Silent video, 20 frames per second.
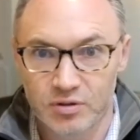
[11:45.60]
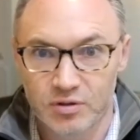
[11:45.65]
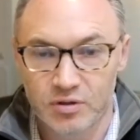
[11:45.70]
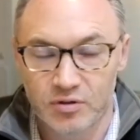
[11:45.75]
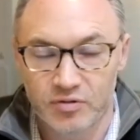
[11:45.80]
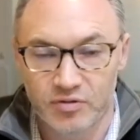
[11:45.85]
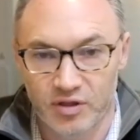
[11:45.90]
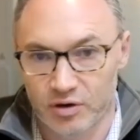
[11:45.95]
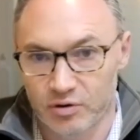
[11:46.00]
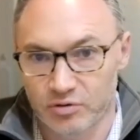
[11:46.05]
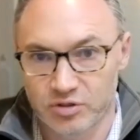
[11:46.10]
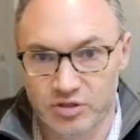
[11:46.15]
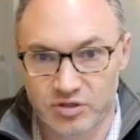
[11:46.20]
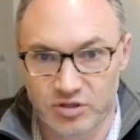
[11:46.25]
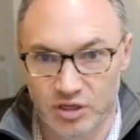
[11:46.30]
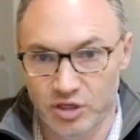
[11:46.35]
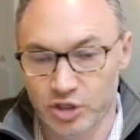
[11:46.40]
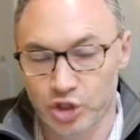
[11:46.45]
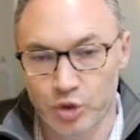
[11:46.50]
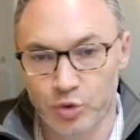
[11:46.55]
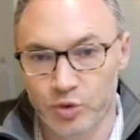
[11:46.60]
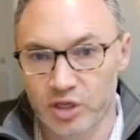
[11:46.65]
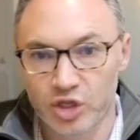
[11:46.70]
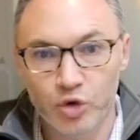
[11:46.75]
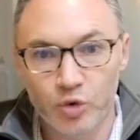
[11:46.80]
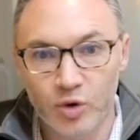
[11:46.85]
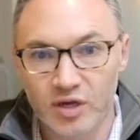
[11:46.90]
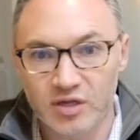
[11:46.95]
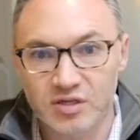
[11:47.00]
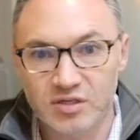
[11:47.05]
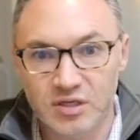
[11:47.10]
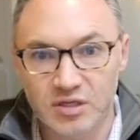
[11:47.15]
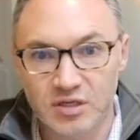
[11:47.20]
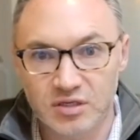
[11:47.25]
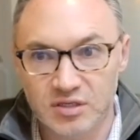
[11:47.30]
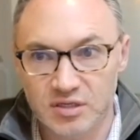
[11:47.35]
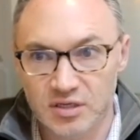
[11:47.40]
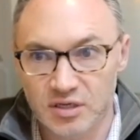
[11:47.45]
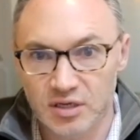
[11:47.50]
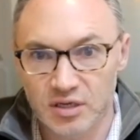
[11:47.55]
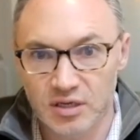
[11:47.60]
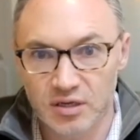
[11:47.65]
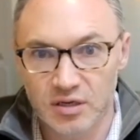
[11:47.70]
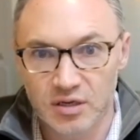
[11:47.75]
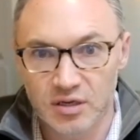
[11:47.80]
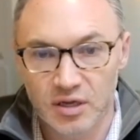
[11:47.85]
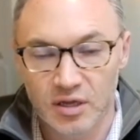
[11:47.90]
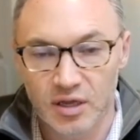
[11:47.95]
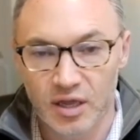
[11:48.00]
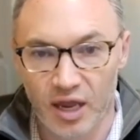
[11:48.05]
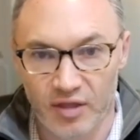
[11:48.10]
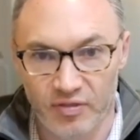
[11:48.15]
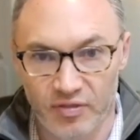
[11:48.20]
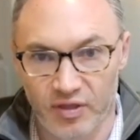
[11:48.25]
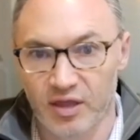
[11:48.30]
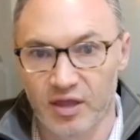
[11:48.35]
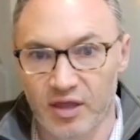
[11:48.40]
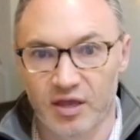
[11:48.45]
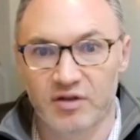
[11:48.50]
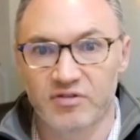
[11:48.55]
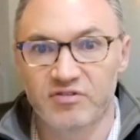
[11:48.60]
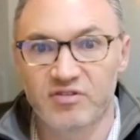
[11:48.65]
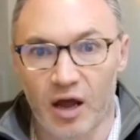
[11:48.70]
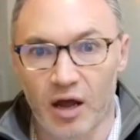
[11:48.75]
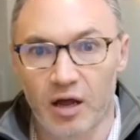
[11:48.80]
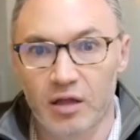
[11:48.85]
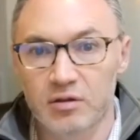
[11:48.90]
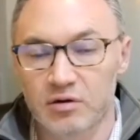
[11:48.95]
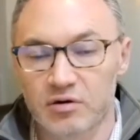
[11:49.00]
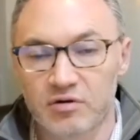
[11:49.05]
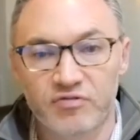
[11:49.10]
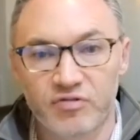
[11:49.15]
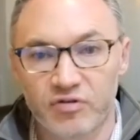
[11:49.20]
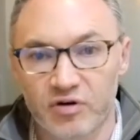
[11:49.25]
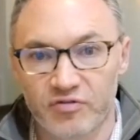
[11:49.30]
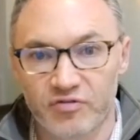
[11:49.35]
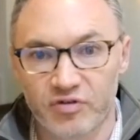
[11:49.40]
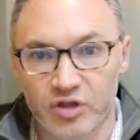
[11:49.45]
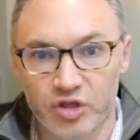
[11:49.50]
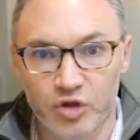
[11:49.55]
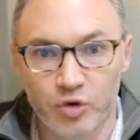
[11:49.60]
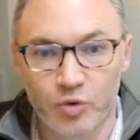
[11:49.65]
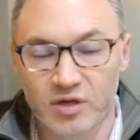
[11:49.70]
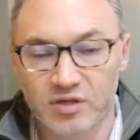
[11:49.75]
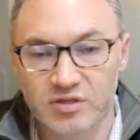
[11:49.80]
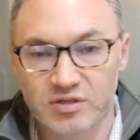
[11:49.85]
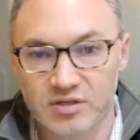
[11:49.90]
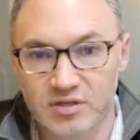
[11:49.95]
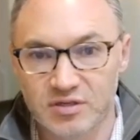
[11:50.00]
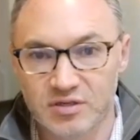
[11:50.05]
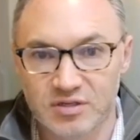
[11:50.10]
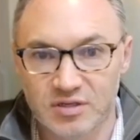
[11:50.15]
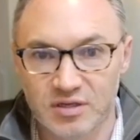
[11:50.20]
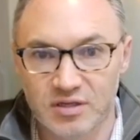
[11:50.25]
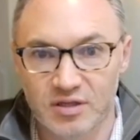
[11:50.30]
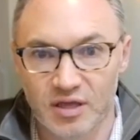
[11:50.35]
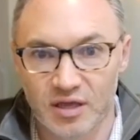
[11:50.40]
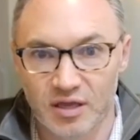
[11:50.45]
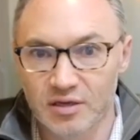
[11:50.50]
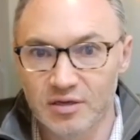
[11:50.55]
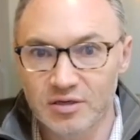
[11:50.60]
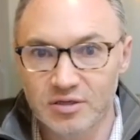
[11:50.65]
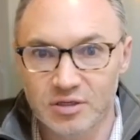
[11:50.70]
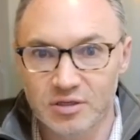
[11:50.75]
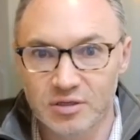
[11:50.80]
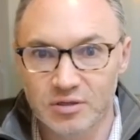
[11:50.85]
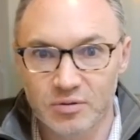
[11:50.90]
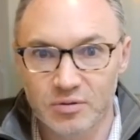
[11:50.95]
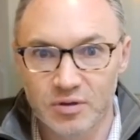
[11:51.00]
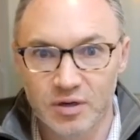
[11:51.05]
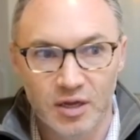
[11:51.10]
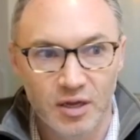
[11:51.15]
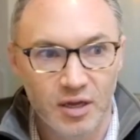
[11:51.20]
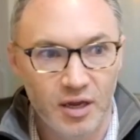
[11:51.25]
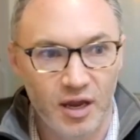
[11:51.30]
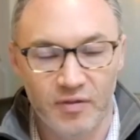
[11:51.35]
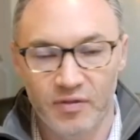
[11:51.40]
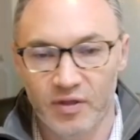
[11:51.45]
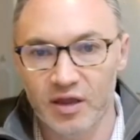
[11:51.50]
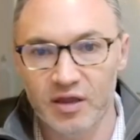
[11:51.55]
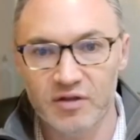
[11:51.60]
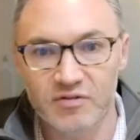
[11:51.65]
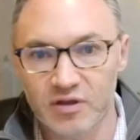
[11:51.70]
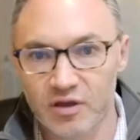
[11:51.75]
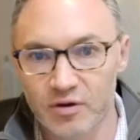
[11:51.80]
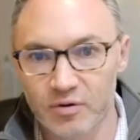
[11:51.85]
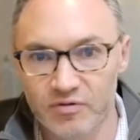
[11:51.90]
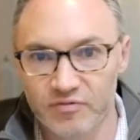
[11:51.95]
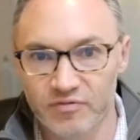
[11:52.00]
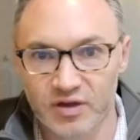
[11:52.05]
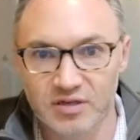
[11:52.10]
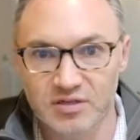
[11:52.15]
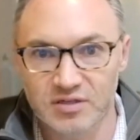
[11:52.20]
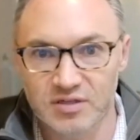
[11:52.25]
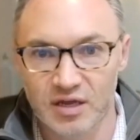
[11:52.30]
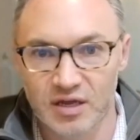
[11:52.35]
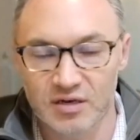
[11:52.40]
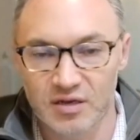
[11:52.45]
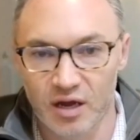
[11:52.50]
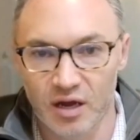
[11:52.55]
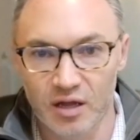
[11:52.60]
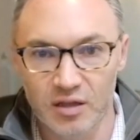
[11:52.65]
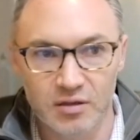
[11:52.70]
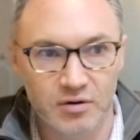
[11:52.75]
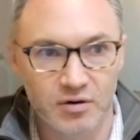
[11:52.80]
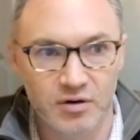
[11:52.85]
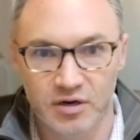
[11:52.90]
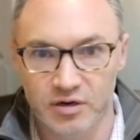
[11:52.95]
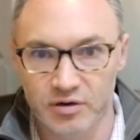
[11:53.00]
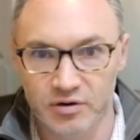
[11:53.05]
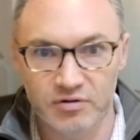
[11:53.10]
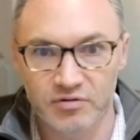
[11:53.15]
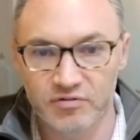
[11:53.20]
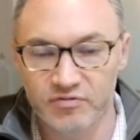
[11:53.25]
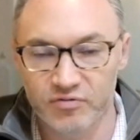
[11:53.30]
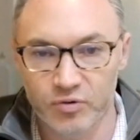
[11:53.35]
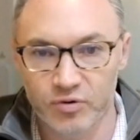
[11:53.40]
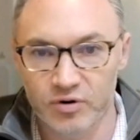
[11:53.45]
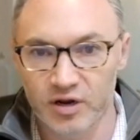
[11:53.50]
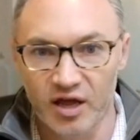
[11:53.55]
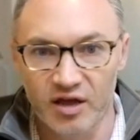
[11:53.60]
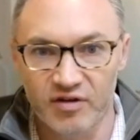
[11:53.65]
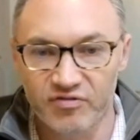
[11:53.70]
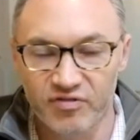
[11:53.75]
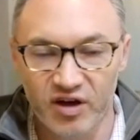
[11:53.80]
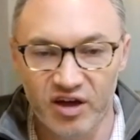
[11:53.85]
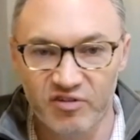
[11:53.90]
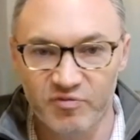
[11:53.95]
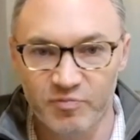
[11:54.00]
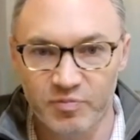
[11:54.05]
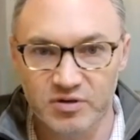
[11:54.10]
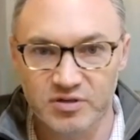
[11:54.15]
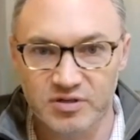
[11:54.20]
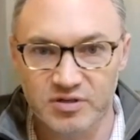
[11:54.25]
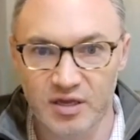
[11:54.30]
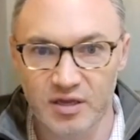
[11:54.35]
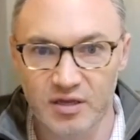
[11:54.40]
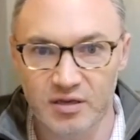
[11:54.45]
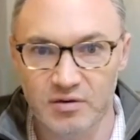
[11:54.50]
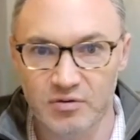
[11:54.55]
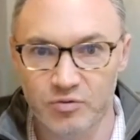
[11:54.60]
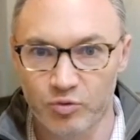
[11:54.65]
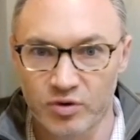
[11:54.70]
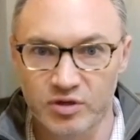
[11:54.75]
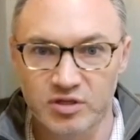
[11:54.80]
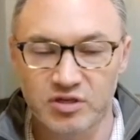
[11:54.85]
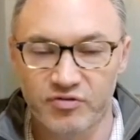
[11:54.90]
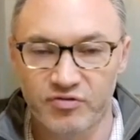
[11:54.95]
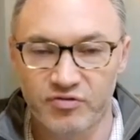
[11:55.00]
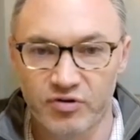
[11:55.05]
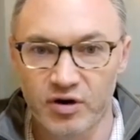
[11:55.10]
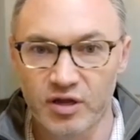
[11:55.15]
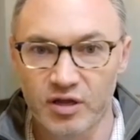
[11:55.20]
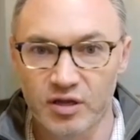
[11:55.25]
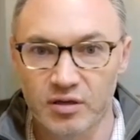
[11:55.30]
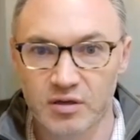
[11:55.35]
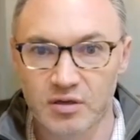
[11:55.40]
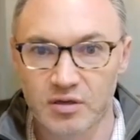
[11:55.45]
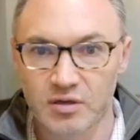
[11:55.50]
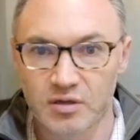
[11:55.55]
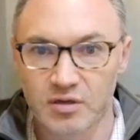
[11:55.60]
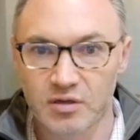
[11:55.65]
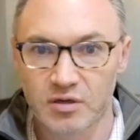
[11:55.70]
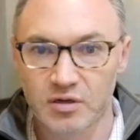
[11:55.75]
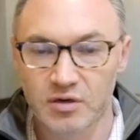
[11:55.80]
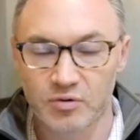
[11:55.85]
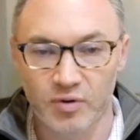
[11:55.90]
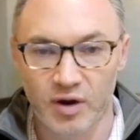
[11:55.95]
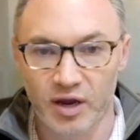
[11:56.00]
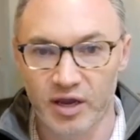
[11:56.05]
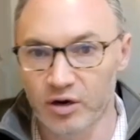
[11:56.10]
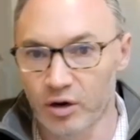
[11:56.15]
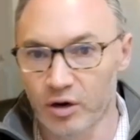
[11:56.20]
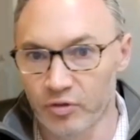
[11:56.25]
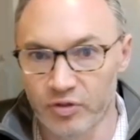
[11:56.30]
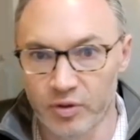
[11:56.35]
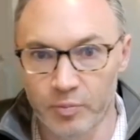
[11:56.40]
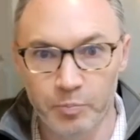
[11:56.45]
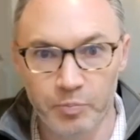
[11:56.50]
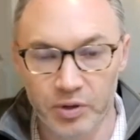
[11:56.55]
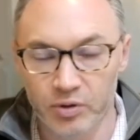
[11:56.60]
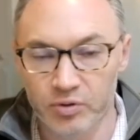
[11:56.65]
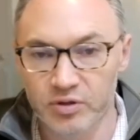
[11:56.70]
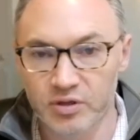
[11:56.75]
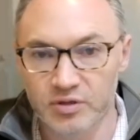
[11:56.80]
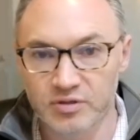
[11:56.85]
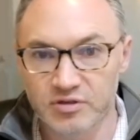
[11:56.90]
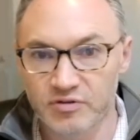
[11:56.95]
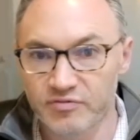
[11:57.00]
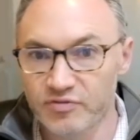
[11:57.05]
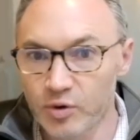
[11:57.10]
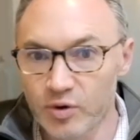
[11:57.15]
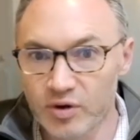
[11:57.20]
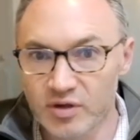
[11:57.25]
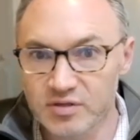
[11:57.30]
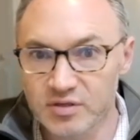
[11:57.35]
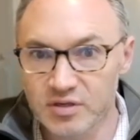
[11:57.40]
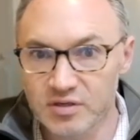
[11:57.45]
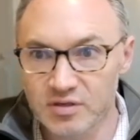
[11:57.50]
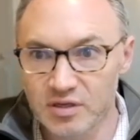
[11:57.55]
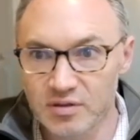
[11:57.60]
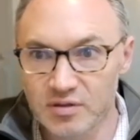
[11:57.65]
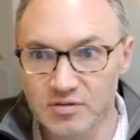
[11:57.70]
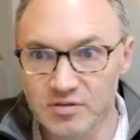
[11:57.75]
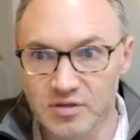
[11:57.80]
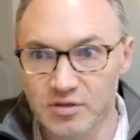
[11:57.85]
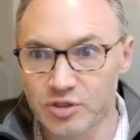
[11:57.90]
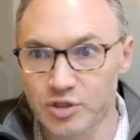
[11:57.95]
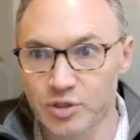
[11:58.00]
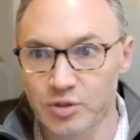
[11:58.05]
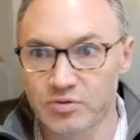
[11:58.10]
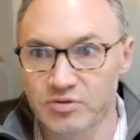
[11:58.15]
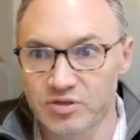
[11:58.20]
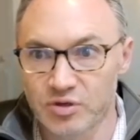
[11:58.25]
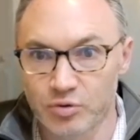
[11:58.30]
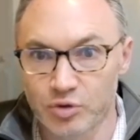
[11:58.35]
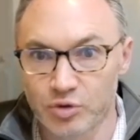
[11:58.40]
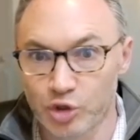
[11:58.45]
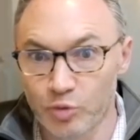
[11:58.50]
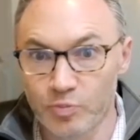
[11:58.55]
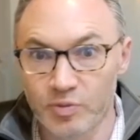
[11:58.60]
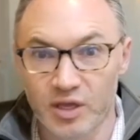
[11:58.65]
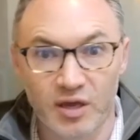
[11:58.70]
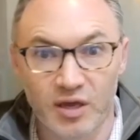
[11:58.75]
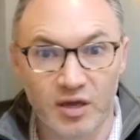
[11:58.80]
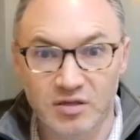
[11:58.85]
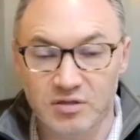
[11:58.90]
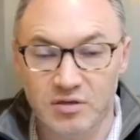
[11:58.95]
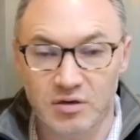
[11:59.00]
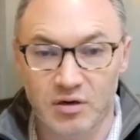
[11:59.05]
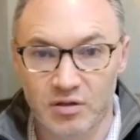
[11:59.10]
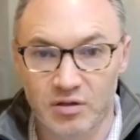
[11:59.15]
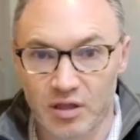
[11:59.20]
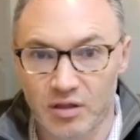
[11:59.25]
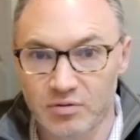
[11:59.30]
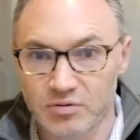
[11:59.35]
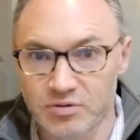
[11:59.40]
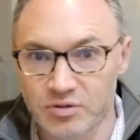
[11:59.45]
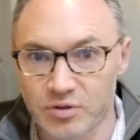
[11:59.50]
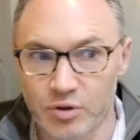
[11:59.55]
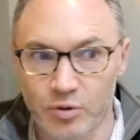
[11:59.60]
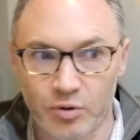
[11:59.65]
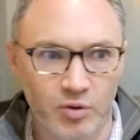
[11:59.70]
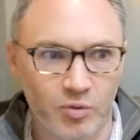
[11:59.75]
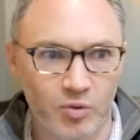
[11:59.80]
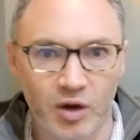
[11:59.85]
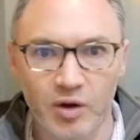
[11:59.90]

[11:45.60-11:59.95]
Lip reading: that are just issuing USDC, and they get a dollar for every USDC they issue, and they get to go invest that dollar and earn 4.5%, 5% risk-free. Right on the billions of USDC that's issued. So UBS and all the others are going, why